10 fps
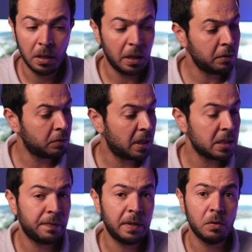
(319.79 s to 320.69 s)
In
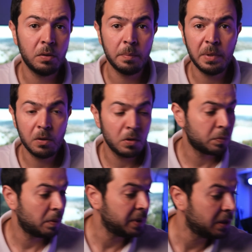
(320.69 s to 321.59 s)
today's video, the B-rolls
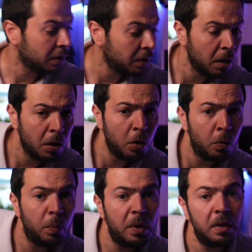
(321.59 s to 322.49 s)
will be done
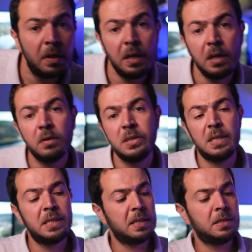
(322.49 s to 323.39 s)
with the Nikon
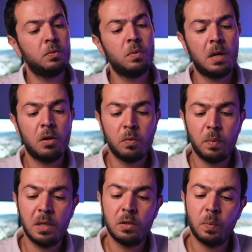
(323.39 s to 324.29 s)
Z6 II along
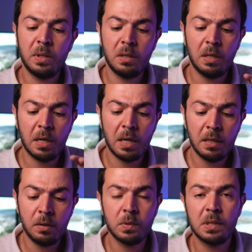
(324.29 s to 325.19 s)
with the
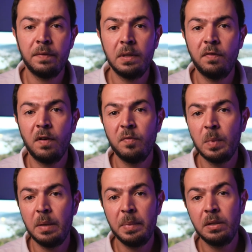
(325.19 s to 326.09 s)

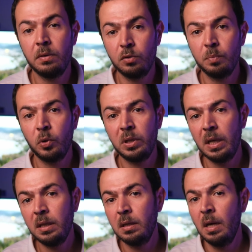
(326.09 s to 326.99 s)
28-75mm
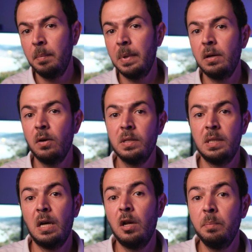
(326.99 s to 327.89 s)
2.8, because
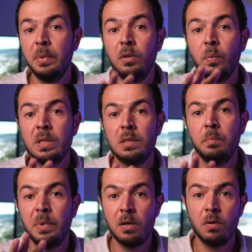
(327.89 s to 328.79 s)
I'll be doing some
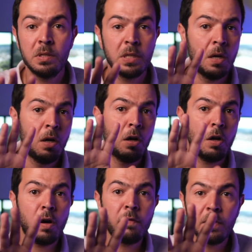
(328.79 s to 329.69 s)
B-rolls
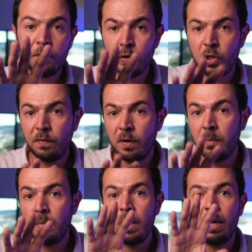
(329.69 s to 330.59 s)
of the
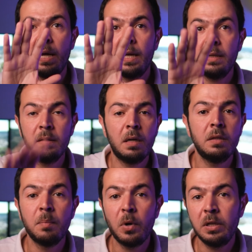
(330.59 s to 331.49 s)
Fujifilm and
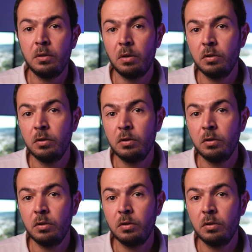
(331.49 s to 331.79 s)
the monitor on